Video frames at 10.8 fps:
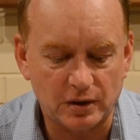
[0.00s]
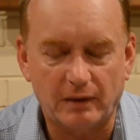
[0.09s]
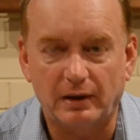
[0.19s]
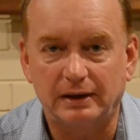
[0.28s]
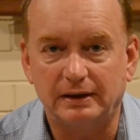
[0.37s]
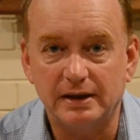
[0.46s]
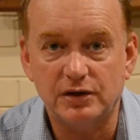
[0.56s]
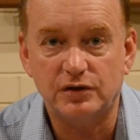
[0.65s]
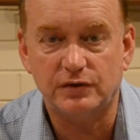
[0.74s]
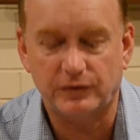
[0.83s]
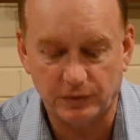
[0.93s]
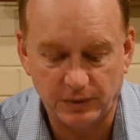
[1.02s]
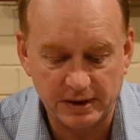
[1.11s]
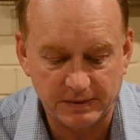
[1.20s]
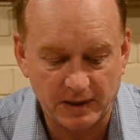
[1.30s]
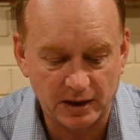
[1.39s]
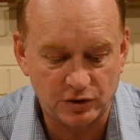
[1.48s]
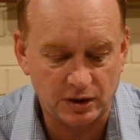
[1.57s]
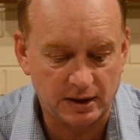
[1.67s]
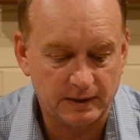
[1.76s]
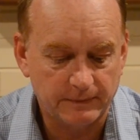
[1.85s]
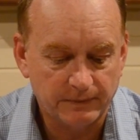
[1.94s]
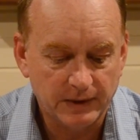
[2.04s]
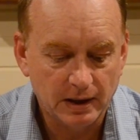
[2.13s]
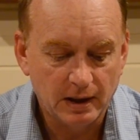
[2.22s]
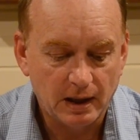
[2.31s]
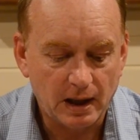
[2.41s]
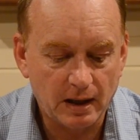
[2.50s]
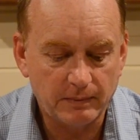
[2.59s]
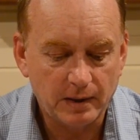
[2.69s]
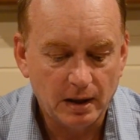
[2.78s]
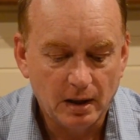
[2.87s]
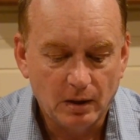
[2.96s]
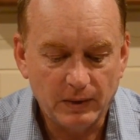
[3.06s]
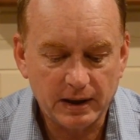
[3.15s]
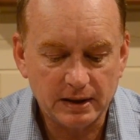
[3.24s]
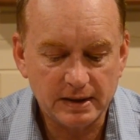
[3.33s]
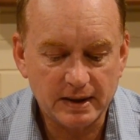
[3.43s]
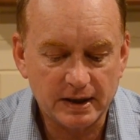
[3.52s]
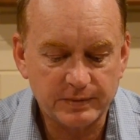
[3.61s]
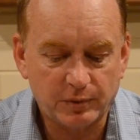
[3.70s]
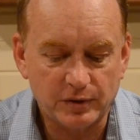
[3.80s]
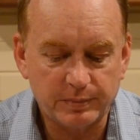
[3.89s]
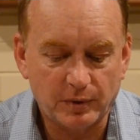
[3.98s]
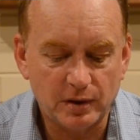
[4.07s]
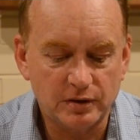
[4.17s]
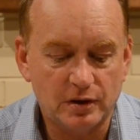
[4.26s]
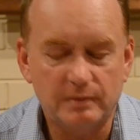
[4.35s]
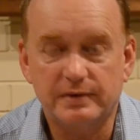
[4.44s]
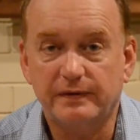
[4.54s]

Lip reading: are unleashed through his magic. We can discuss Prospero in terms